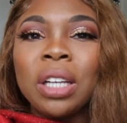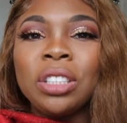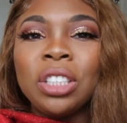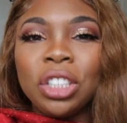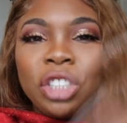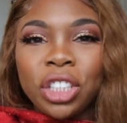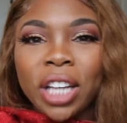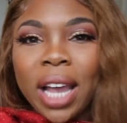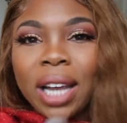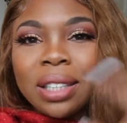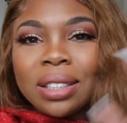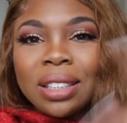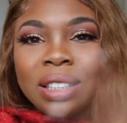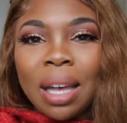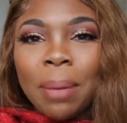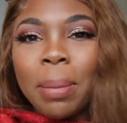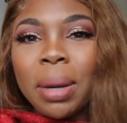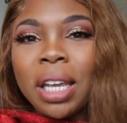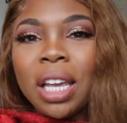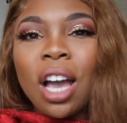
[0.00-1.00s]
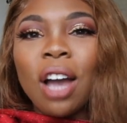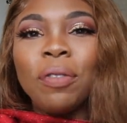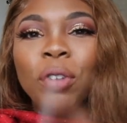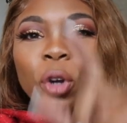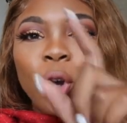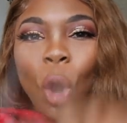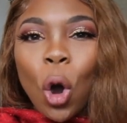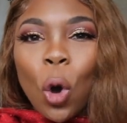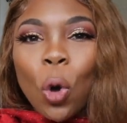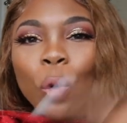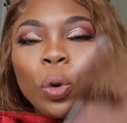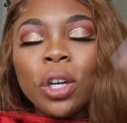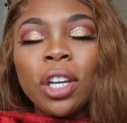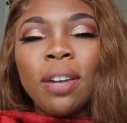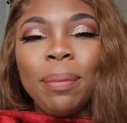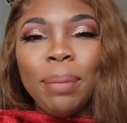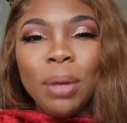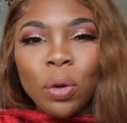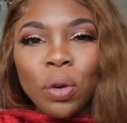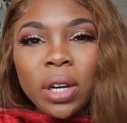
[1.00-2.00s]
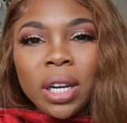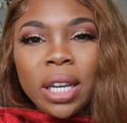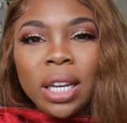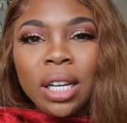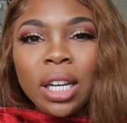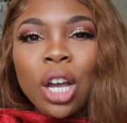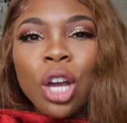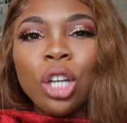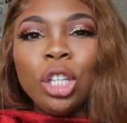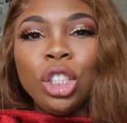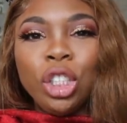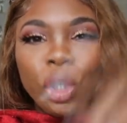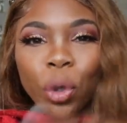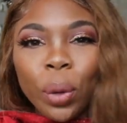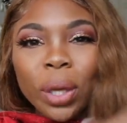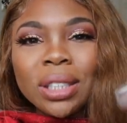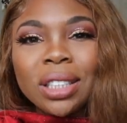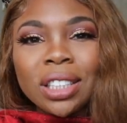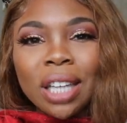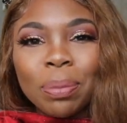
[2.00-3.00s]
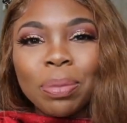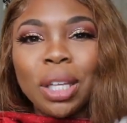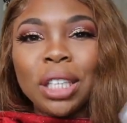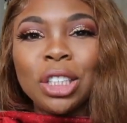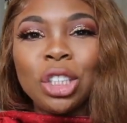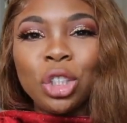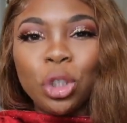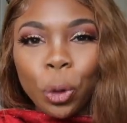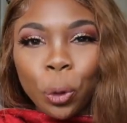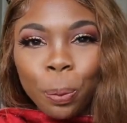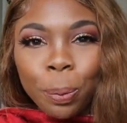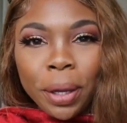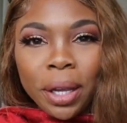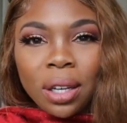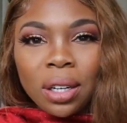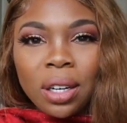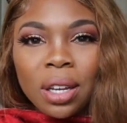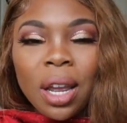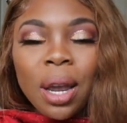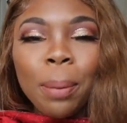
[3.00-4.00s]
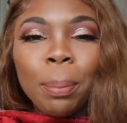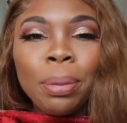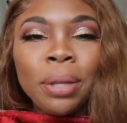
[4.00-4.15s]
to check somebody of your own community doing something stupid,